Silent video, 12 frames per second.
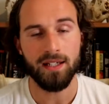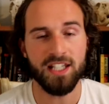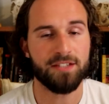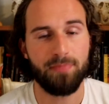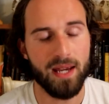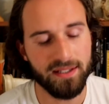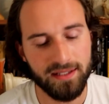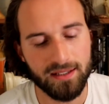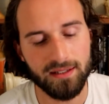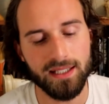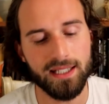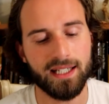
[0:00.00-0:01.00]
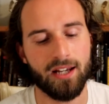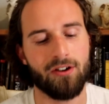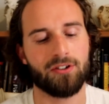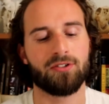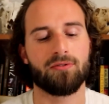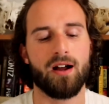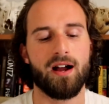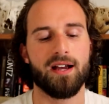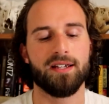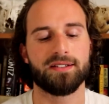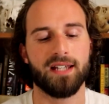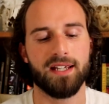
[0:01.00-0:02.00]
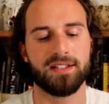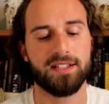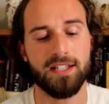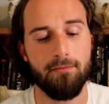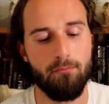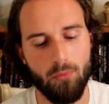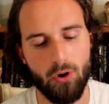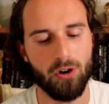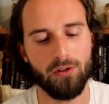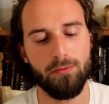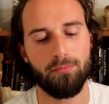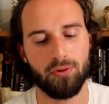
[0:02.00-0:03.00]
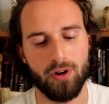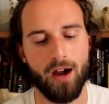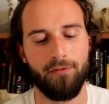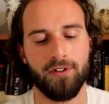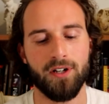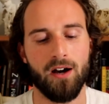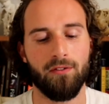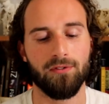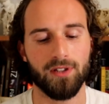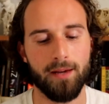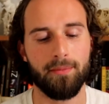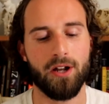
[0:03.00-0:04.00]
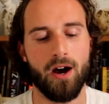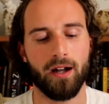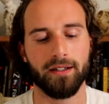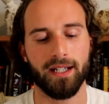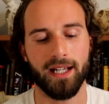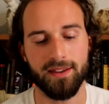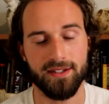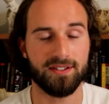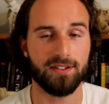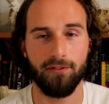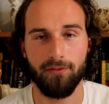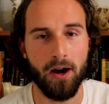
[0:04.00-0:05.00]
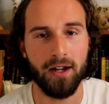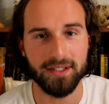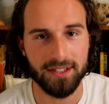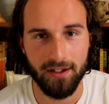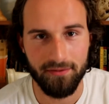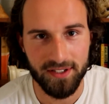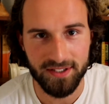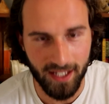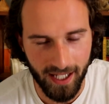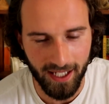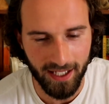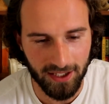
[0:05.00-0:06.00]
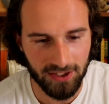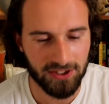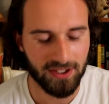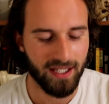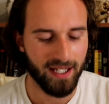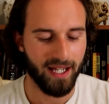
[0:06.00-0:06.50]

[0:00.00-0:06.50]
He's basically characterized as the immortal prophet of Lebanon and the savant of his age.